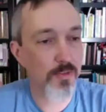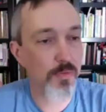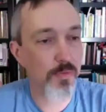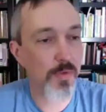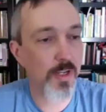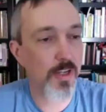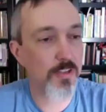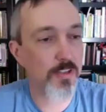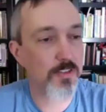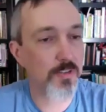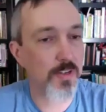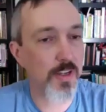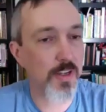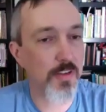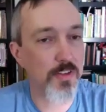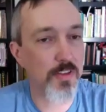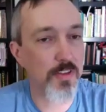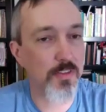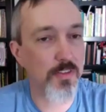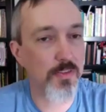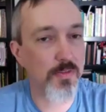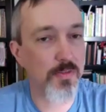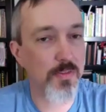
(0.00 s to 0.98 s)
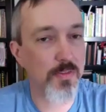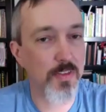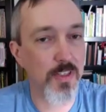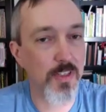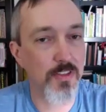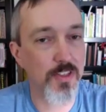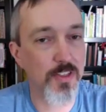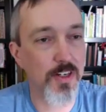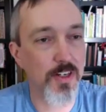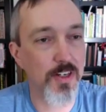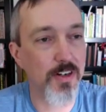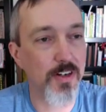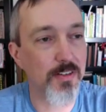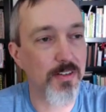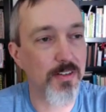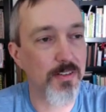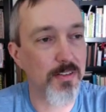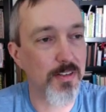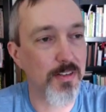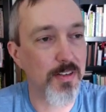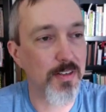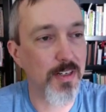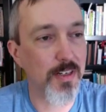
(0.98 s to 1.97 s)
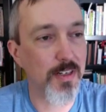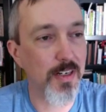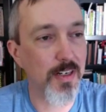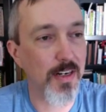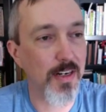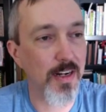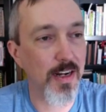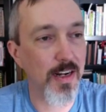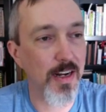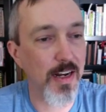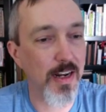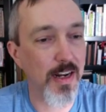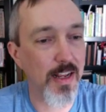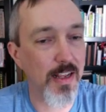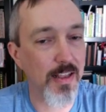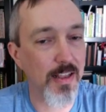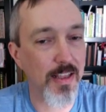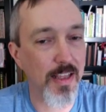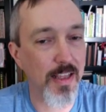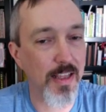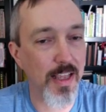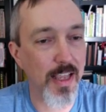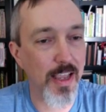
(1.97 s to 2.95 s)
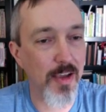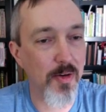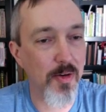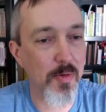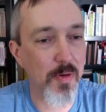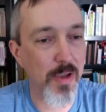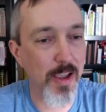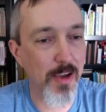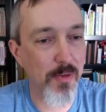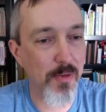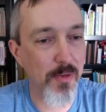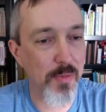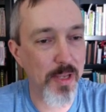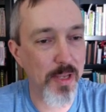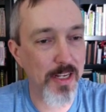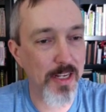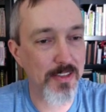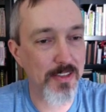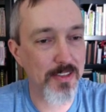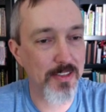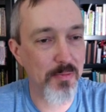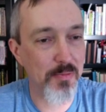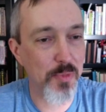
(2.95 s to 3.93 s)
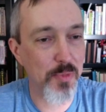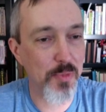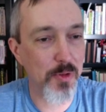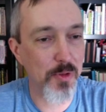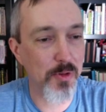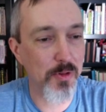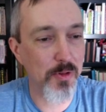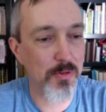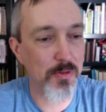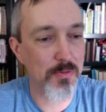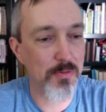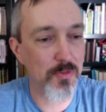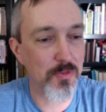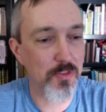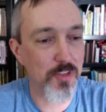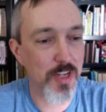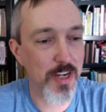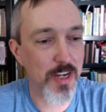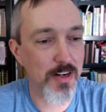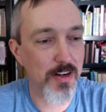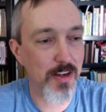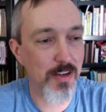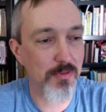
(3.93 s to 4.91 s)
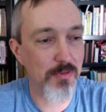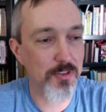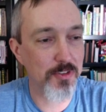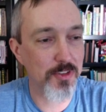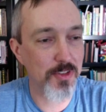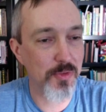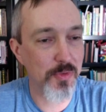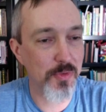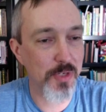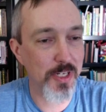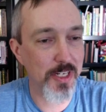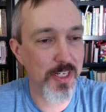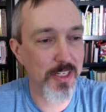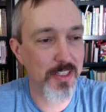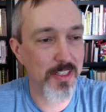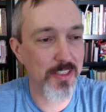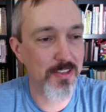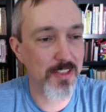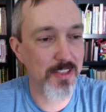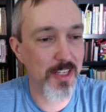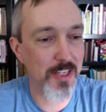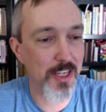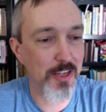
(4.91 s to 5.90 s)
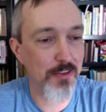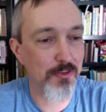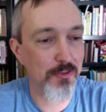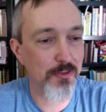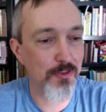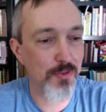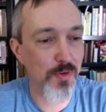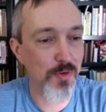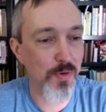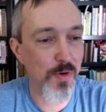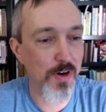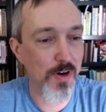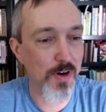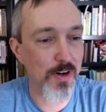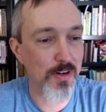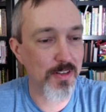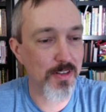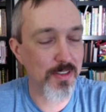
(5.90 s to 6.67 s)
we also have to consider how many simple sign-offs do we need to save for